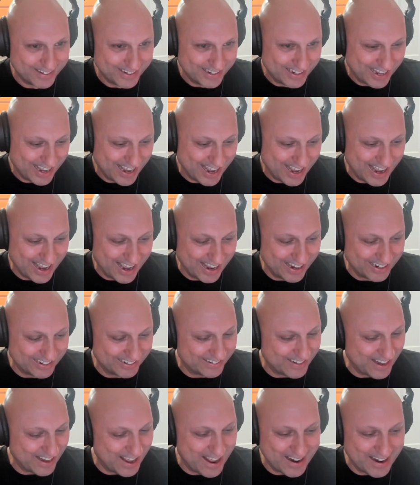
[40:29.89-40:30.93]

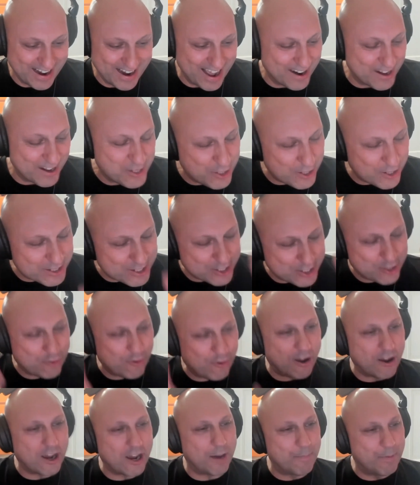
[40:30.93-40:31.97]
And I just
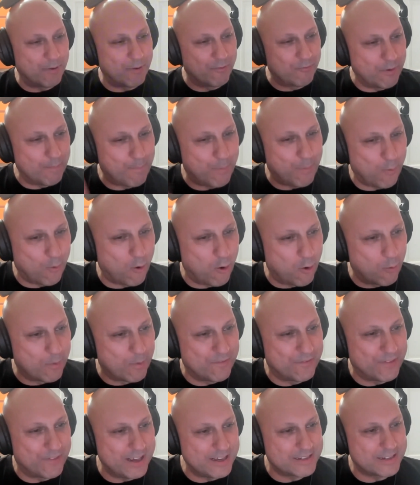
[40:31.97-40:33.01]
struck up a rapport
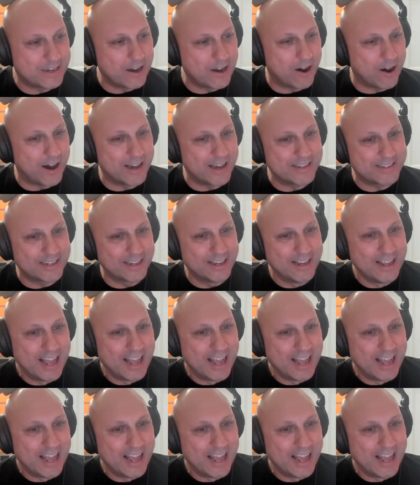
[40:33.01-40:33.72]
with these guys.